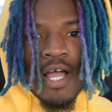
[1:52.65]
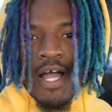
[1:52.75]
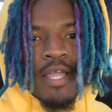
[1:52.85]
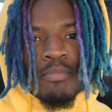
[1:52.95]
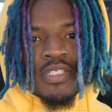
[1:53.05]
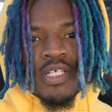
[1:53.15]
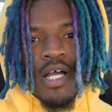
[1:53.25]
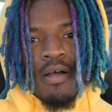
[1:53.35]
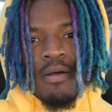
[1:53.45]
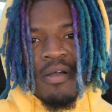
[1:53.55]
Hey, but
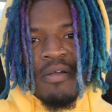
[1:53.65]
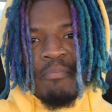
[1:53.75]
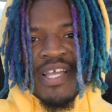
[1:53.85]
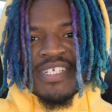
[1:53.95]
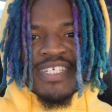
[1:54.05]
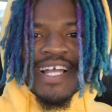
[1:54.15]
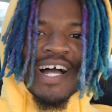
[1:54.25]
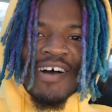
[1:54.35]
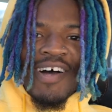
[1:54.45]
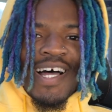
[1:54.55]
y'all, make sure
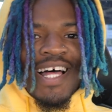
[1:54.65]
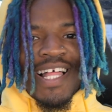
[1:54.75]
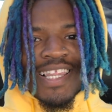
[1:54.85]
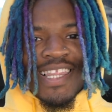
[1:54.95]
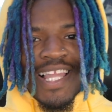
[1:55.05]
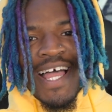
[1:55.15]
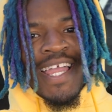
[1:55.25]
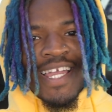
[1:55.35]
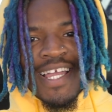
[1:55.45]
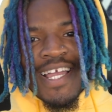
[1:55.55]
y'all
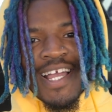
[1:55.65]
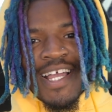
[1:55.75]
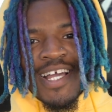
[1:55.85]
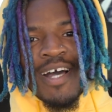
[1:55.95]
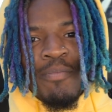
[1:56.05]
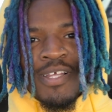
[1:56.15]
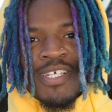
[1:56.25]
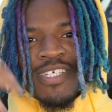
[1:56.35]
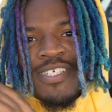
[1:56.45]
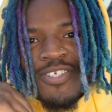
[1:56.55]
like, comment, and
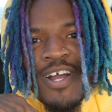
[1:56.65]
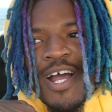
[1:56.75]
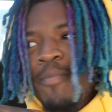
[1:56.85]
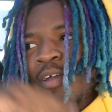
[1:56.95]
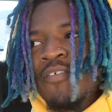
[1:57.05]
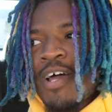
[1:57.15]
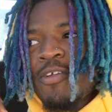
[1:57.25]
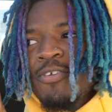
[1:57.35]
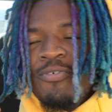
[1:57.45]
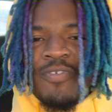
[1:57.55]
subscribe. If y'all
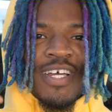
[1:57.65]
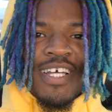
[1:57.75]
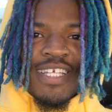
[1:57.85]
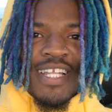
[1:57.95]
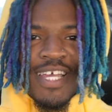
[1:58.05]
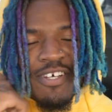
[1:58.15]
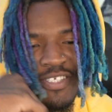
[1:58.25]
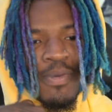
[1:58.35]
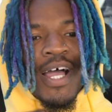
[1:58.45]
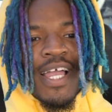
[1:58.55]
don't do nothing
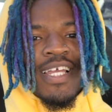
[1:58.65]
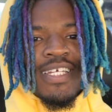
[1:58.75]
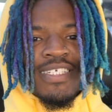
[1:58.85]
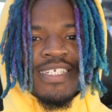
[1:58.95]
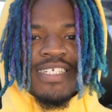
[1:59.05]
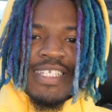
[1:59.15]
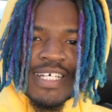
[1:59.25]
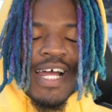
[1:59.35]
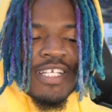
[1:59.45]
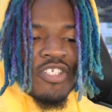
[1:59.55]
else, man, it
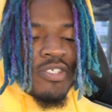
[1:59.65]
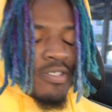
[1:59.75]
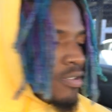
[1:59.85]
lit at you.